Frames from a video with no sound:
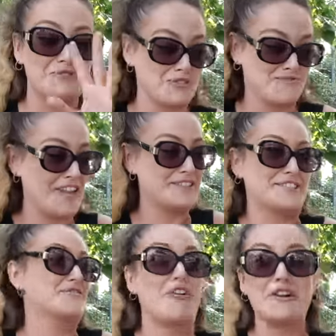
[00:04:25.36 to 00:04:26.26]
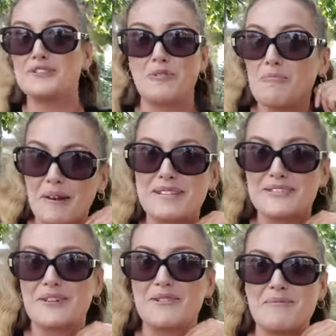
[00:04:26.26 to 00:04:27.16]
just fancy rice up. Like,
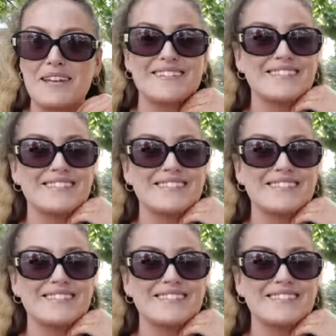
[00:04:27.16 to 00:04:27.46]
do you know what I mean?